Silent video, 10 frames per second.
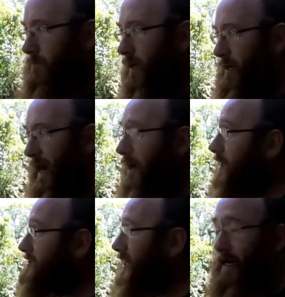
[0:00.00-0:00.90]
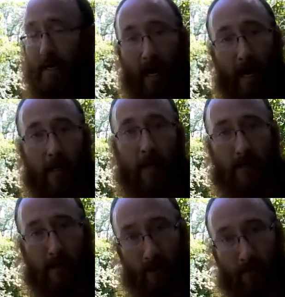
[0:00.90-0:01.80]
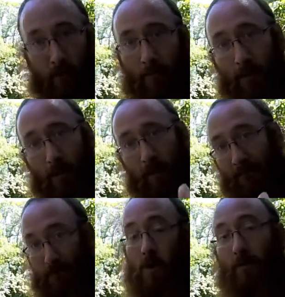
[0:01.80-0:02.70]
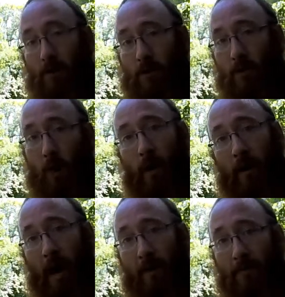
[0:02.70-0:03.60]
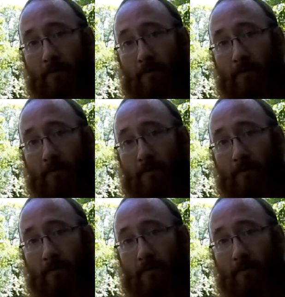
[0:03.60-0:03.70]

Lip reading: now a seining net is a 4 foot by 4 foot square net.